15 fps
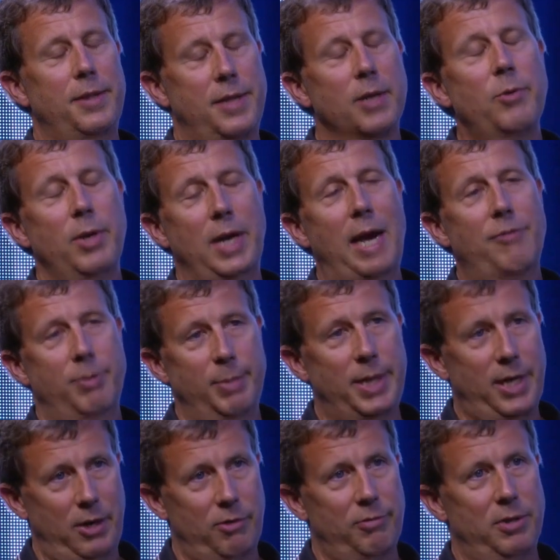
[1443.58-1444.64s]
we have to be
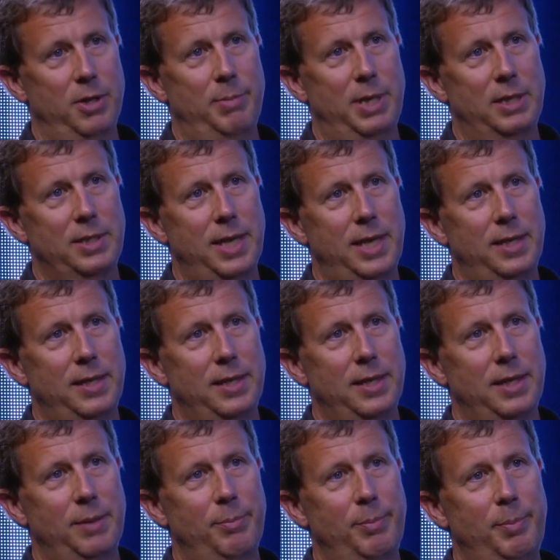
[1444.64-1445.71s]
careful about that,
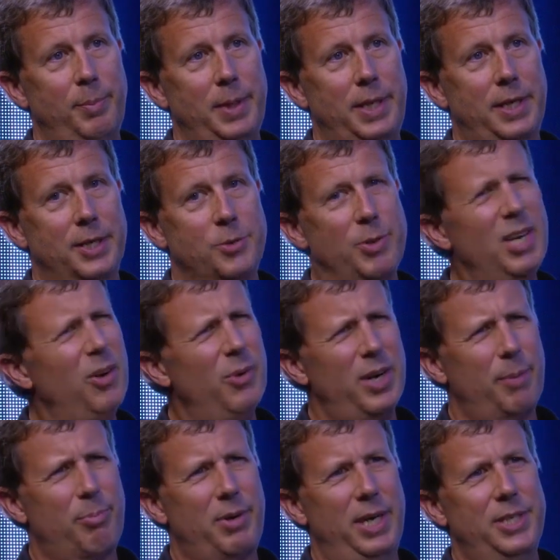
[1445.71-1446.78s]
because we don't
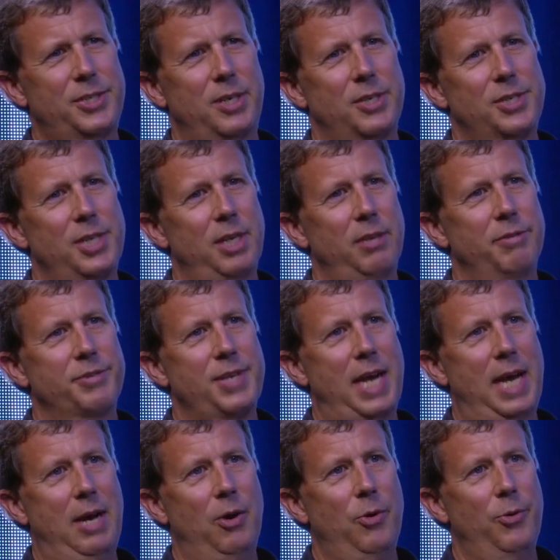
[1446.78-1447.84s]
want to price ourselves
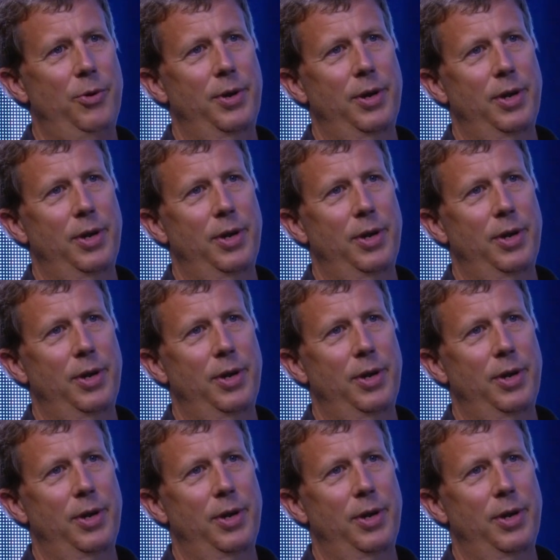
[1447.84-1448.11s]
out